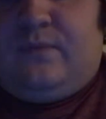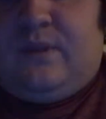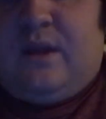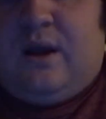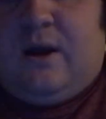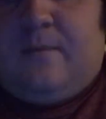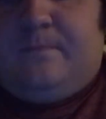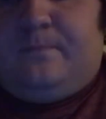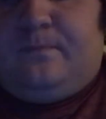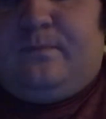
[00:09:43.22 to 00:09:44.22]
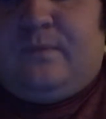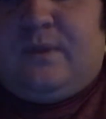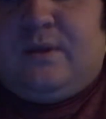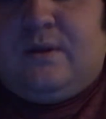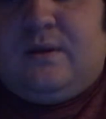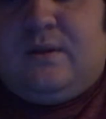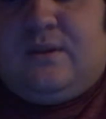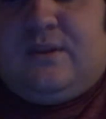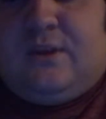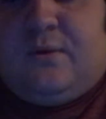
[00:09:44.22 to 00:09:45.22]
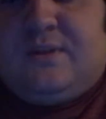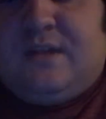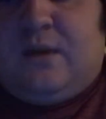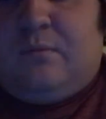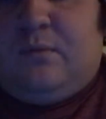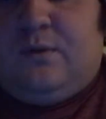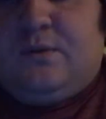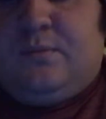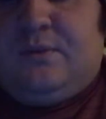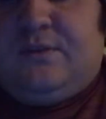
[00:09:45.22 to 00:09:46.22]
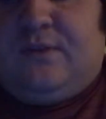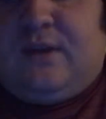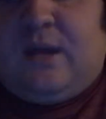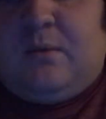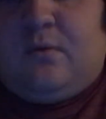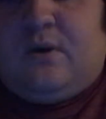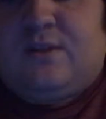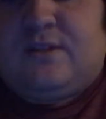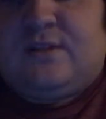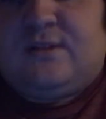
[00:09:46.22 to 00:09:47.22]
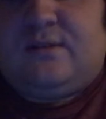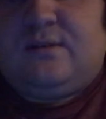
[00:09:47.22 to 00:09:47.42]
um, there was like multiple different Game&watches,